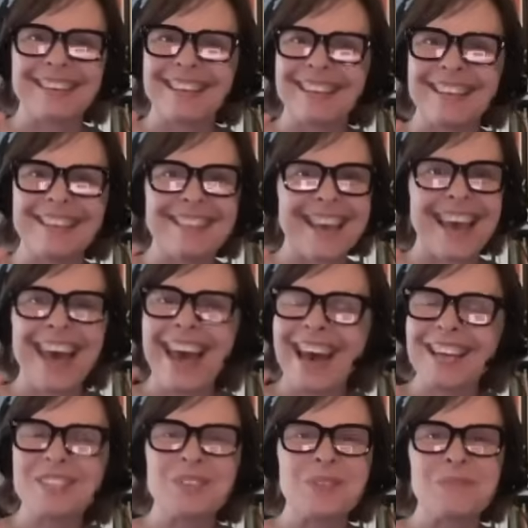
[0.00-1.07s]
that
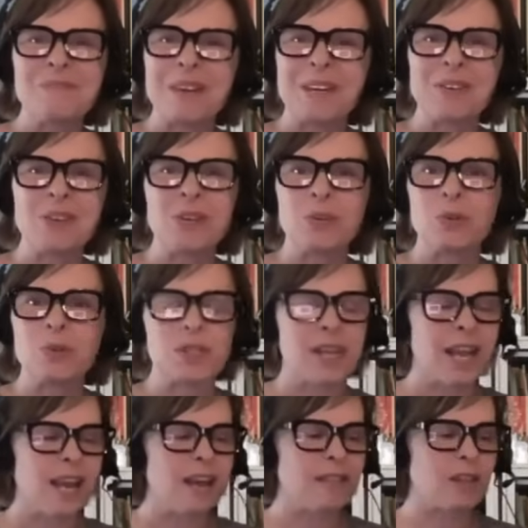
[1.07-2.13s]
had to have been used.
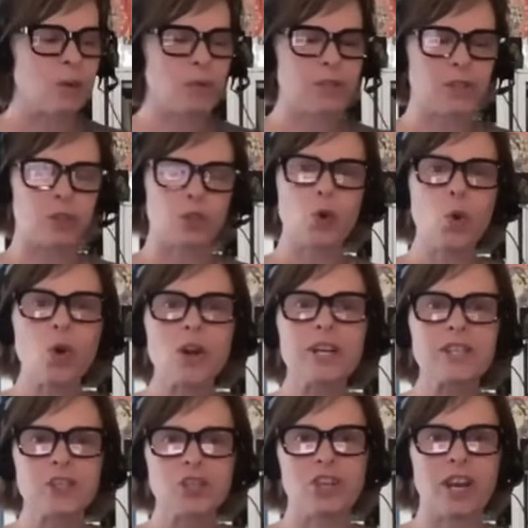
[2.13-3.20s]
There was a
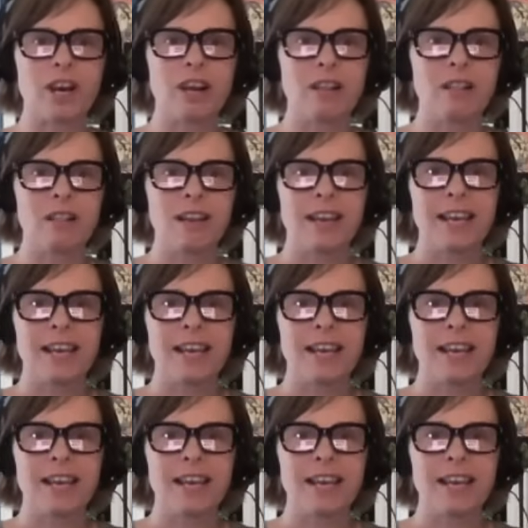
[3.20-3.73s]
tortoise shell